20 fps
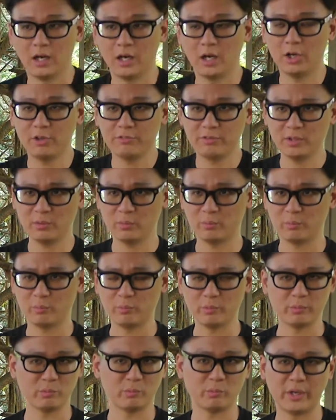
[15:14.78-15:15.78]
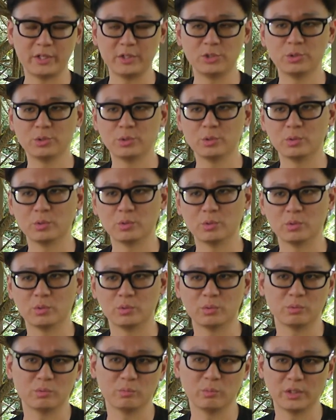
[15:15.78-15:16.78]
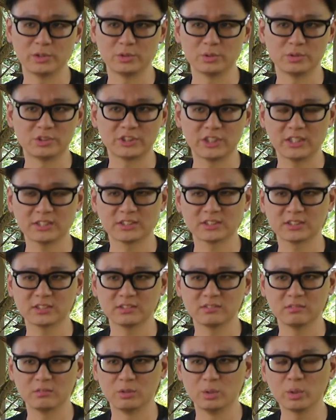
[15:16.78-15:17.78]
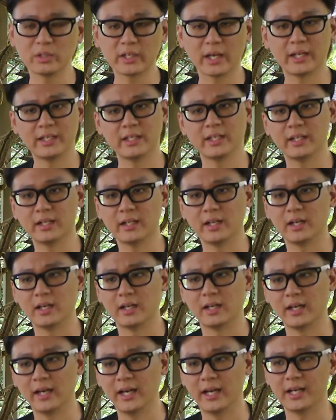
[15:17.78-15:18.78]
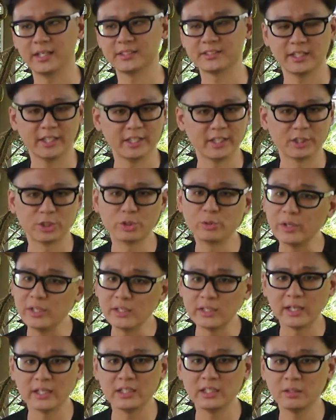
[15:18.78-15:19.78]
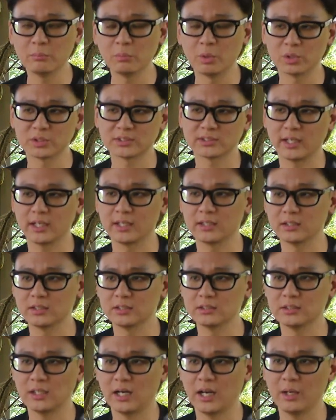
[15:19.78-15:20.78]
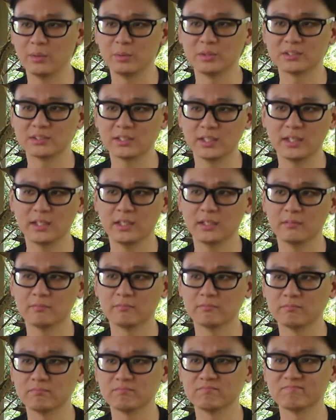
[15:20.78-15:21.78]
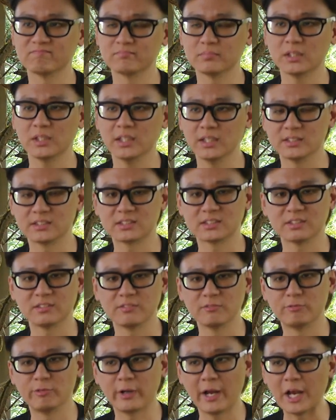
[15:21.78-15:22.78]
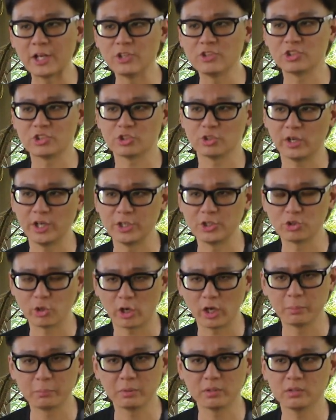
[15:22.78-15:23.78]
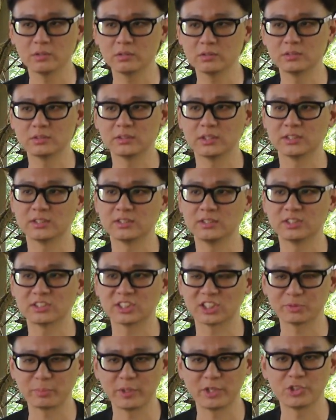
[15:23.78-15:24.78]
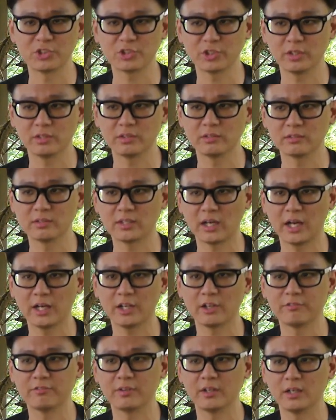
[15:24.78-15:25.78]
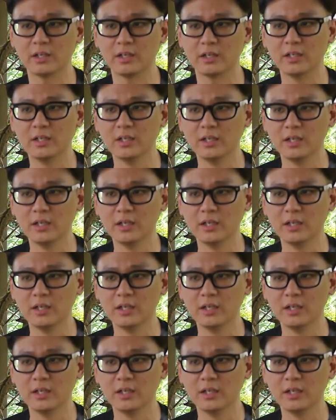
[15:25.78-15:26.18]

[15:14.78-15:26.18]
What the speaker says: However, when you were to just look at it as a green laning motorcycle, I would say it's very enjoyable. The suspension kind of